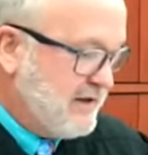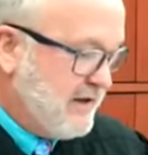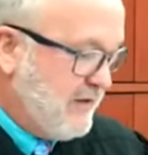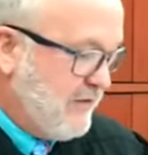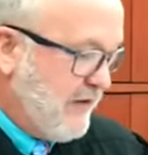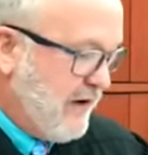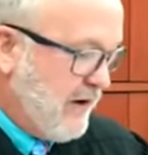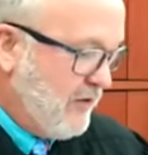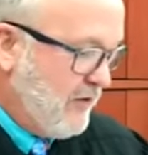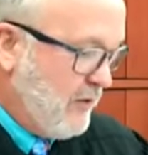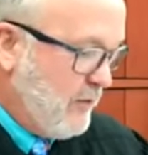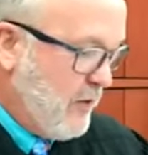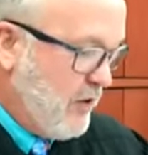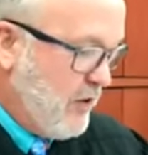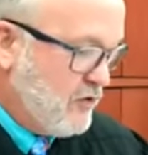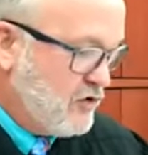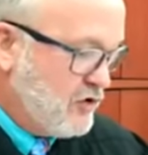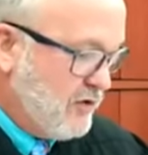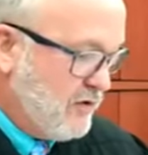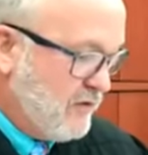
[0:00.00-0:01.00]
he filed the
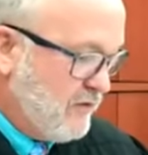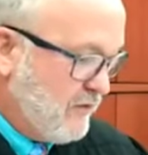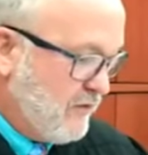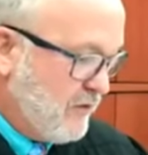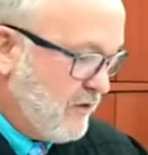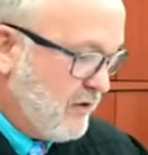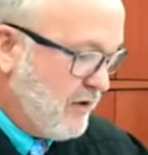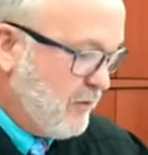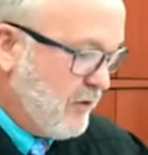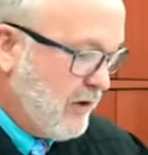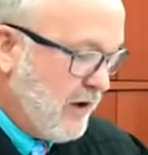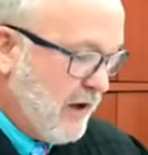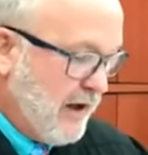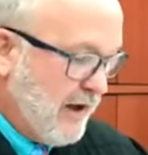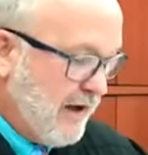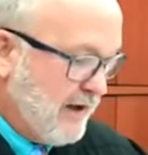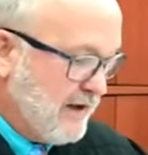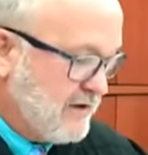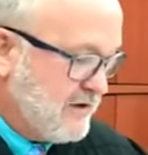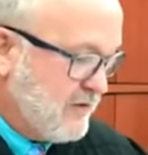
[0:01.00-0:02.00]
motion for
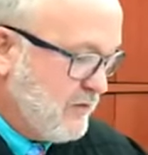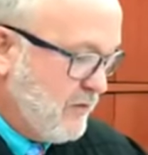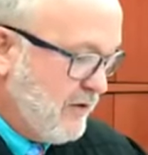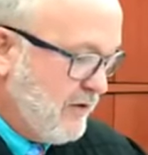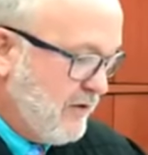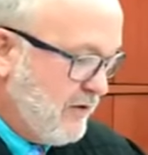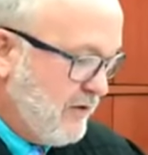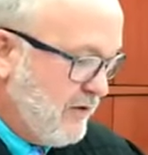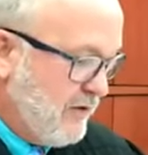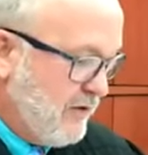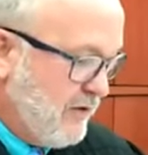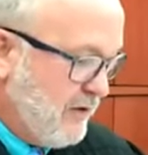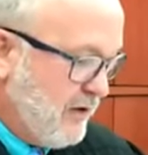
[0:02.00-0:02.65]
compliance with